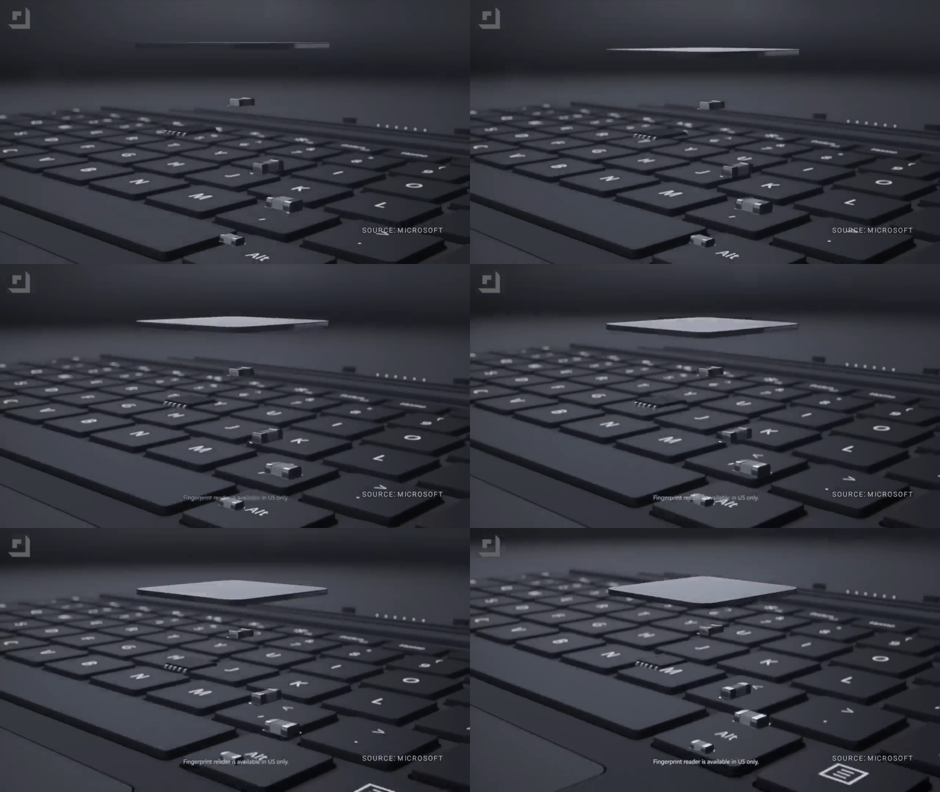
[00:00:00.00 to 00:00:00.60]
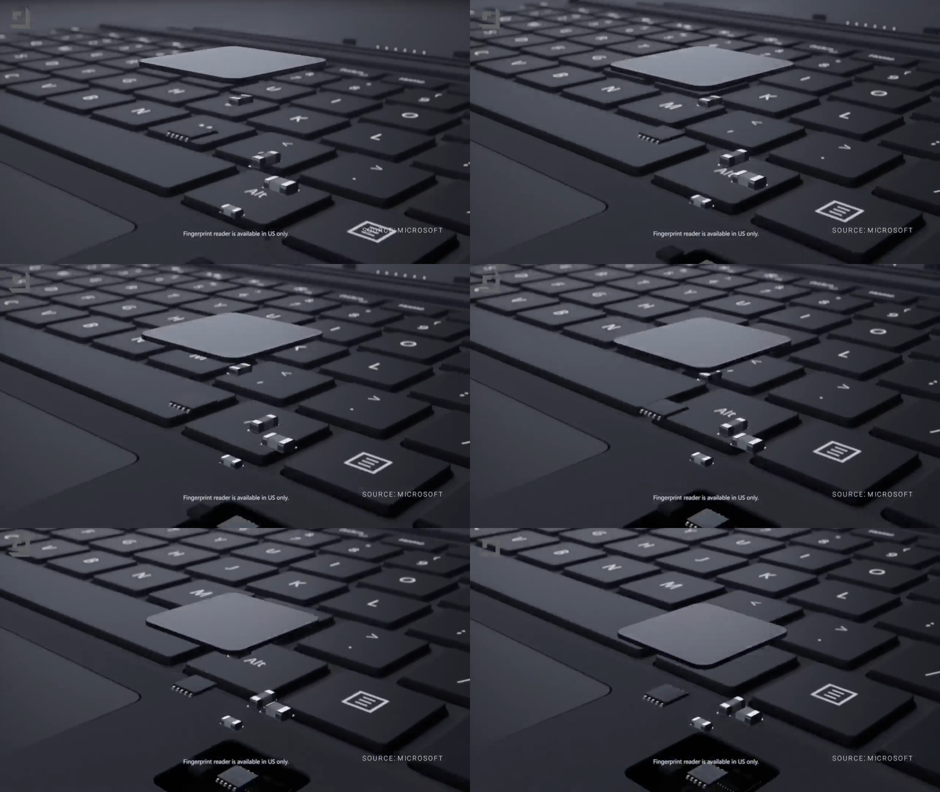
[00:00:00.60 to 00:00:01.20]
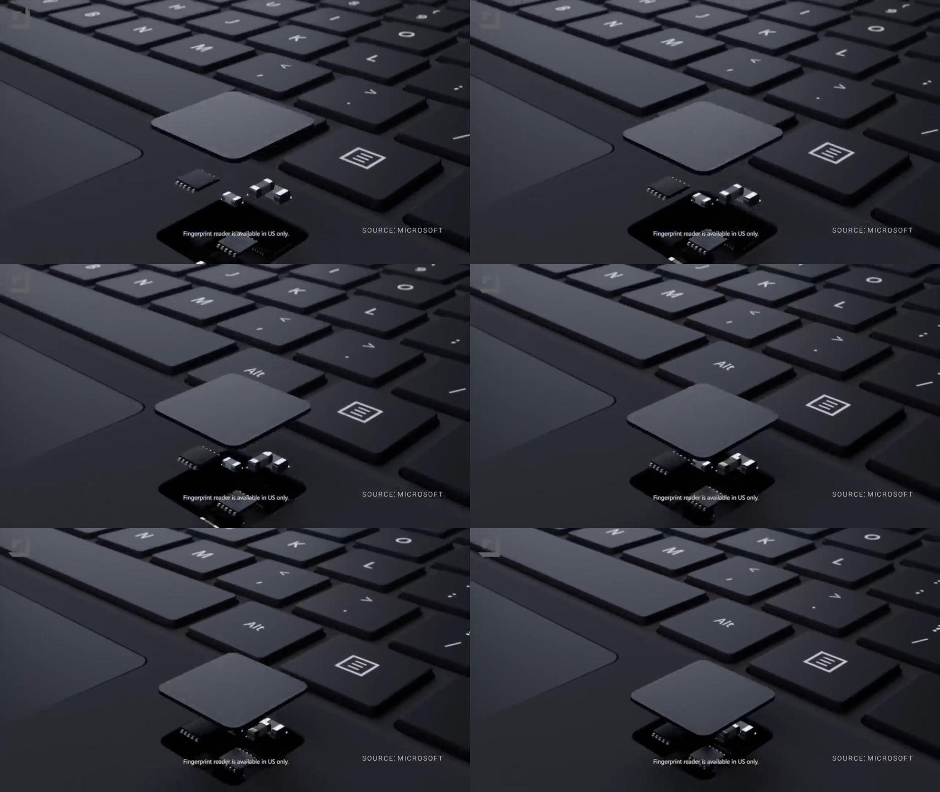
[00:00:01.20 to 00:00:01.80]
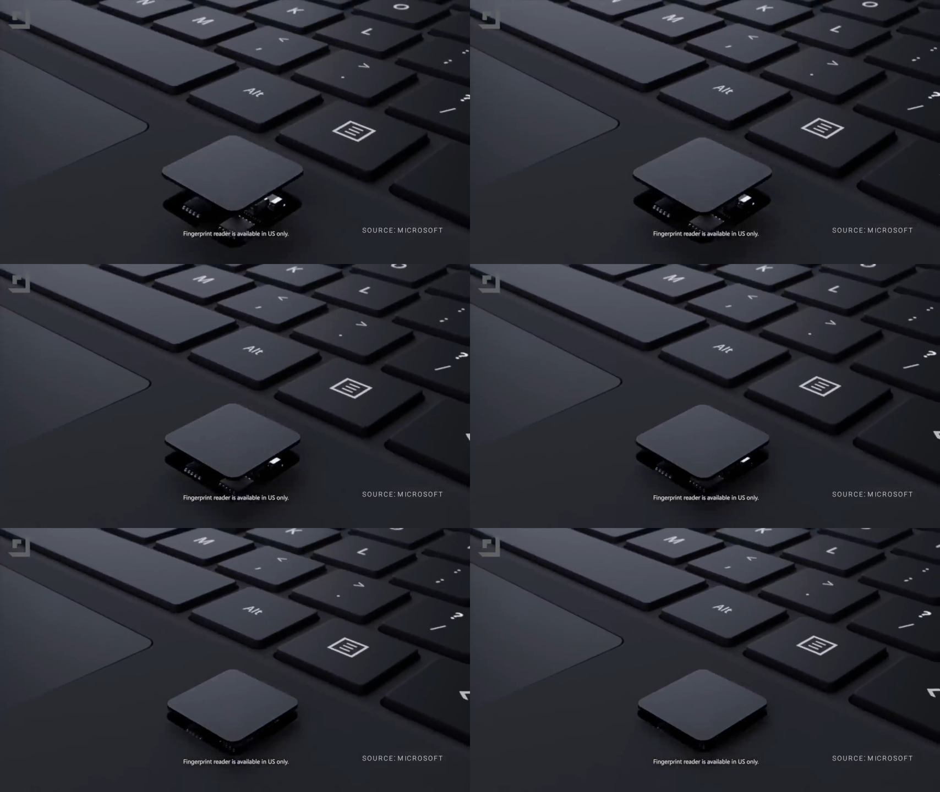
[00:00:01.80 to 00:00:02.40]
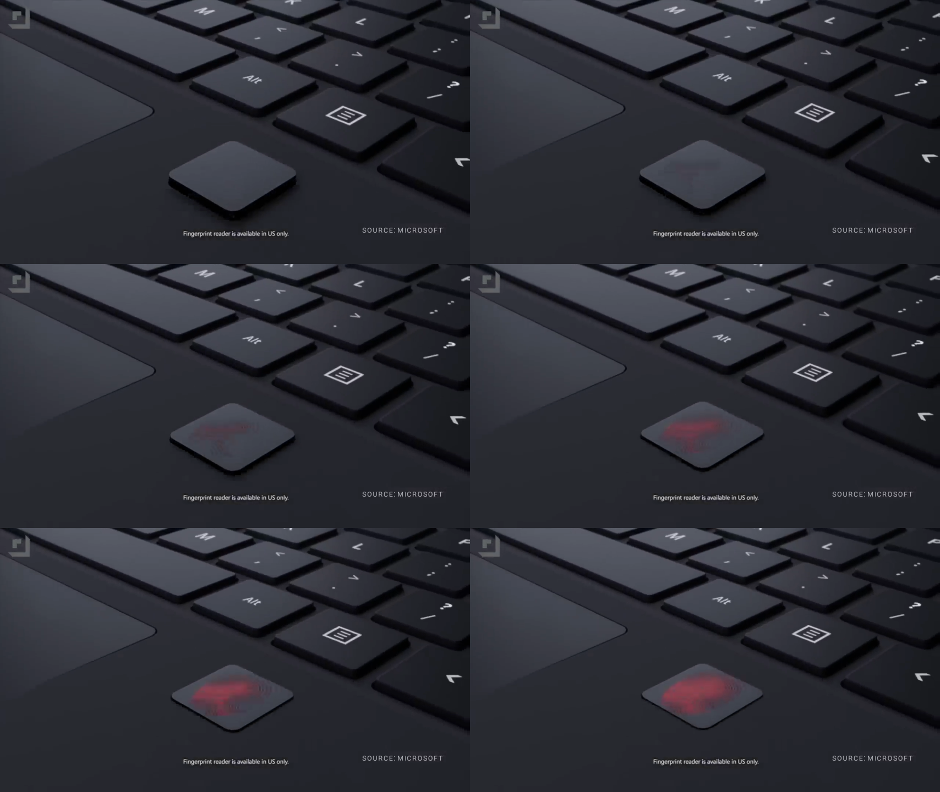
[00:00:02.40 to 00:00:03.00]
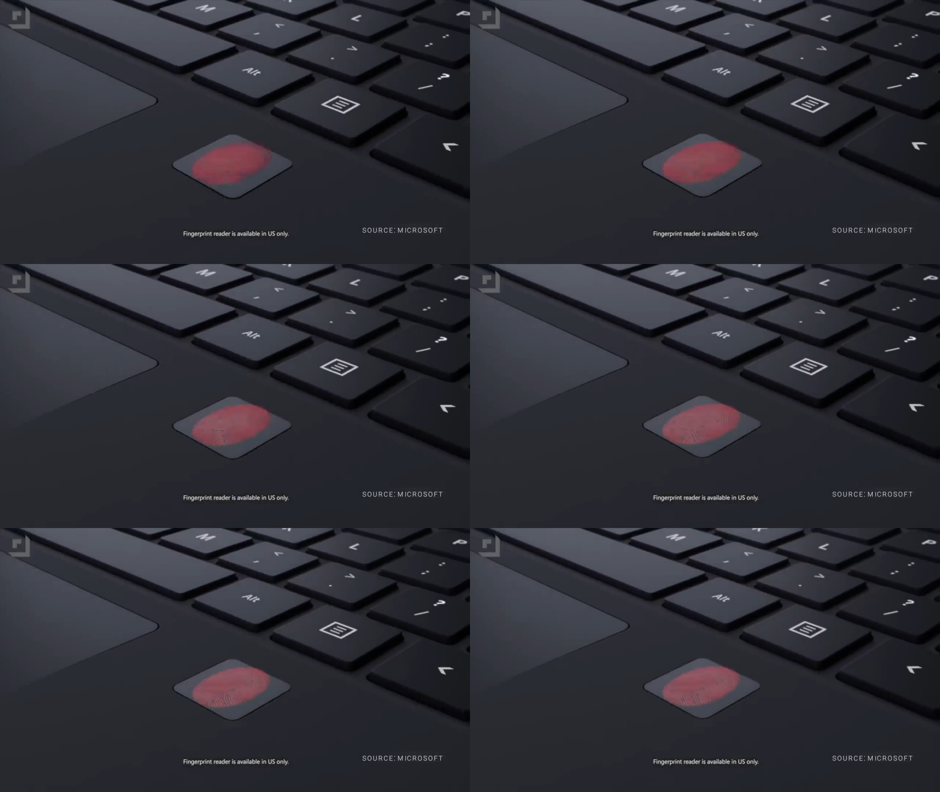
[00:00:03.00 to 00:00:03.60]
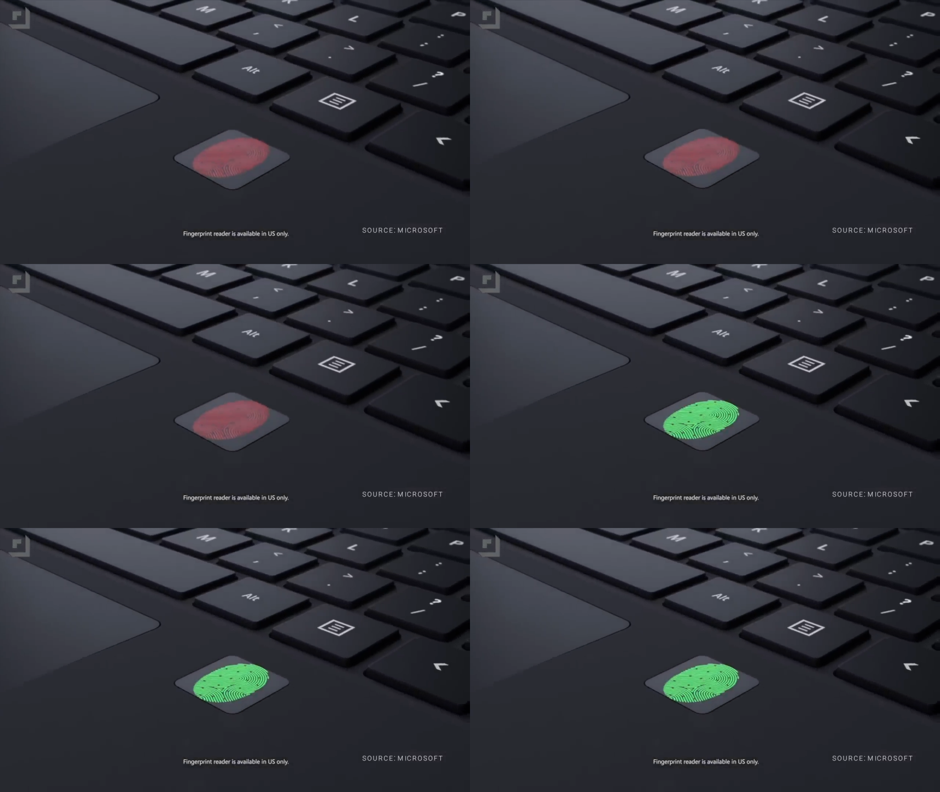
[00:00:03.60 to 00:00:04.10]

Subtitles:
Nobody's mouth can be seen.